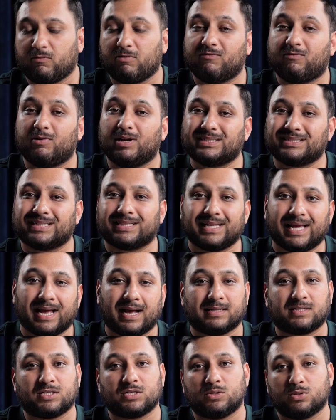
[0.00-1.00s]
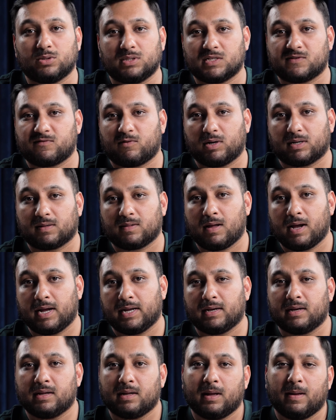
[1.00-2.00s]
We've recently had to do this for a
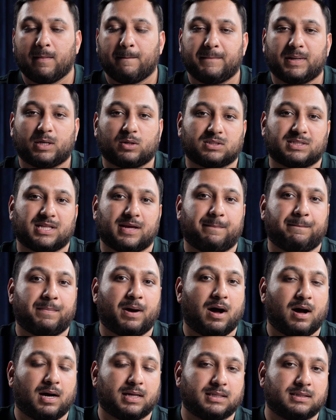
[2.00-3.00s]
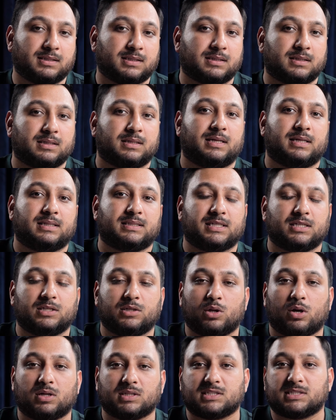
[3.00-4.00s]
client because their partner did
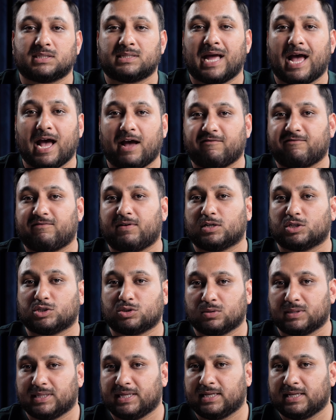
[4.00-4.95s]
not have functional